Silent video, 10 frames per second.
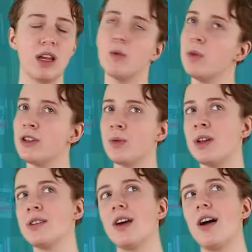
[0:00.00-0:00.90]
and which
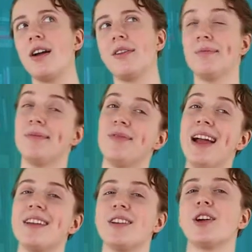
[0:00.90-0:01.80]
ones are
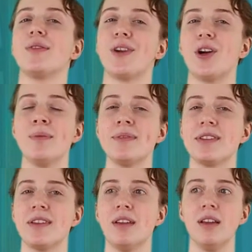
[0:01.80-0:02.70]
regular
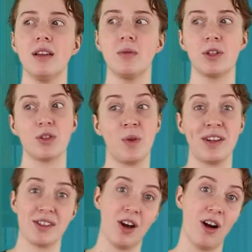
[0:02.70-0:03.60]
verbs and which
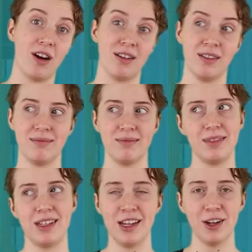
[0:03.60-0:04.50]
ones are
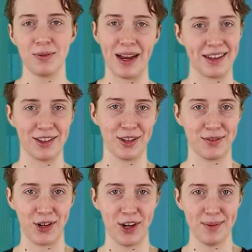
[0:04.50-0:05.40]
irregular
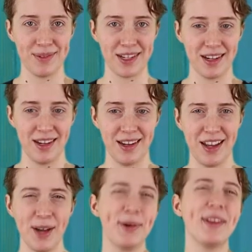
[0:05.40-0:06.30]
verbs,
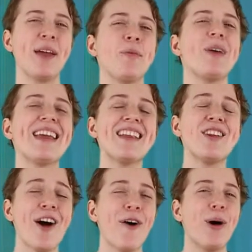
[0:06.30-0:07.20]
well, then we
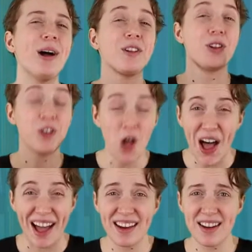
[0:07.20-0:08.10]
know a
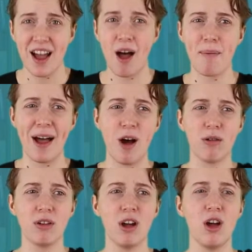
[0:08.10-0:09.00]
lot
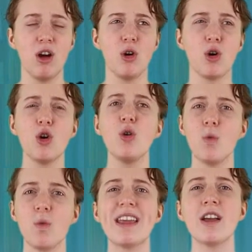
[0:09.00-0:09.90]
about who
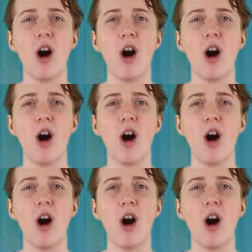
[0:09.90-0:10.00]
we